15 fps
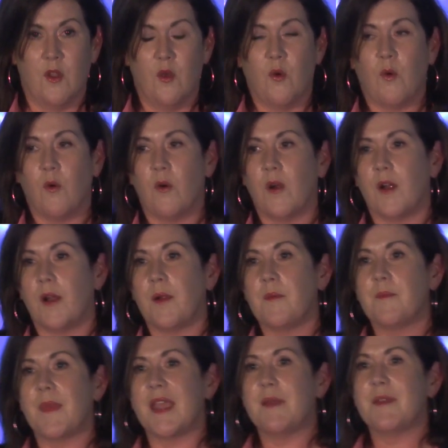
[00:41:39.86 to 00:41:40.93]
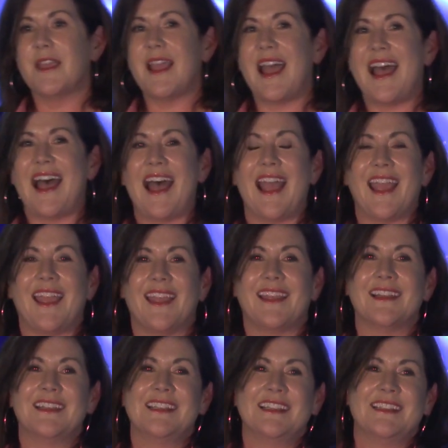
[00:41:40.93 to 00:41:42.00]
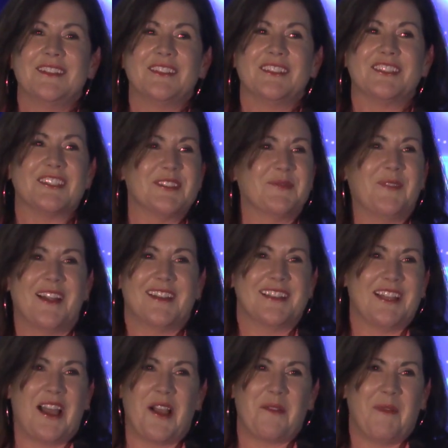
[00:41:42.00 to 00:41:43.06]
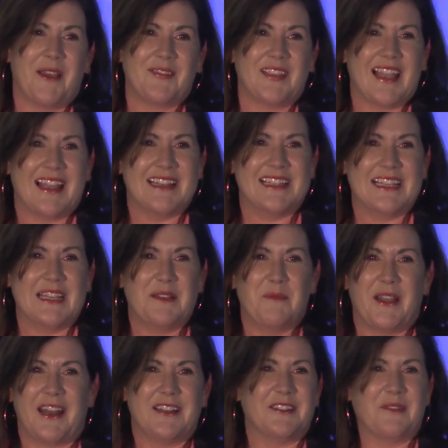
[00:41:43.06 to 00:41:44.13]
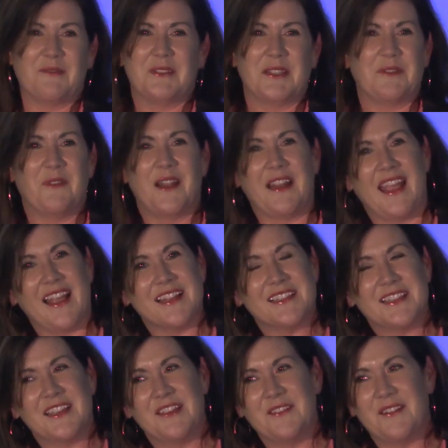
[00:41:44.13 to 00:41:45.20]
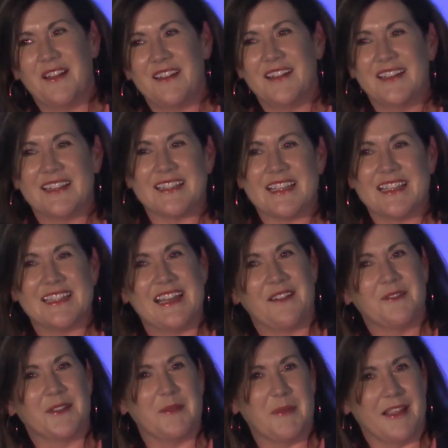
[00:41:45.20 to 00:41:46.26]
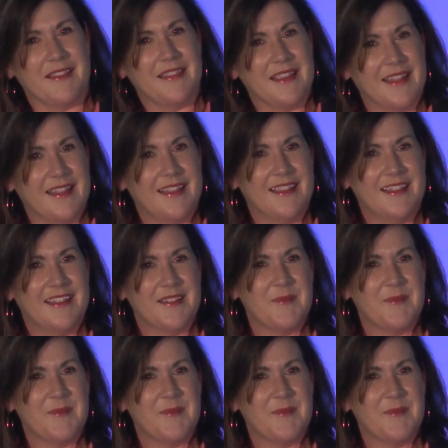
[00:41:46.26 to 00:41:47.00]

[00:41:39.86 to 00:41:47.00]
Or maybe I just want to talk about the idea, but I don't really want to execute on it because that's not really my thing.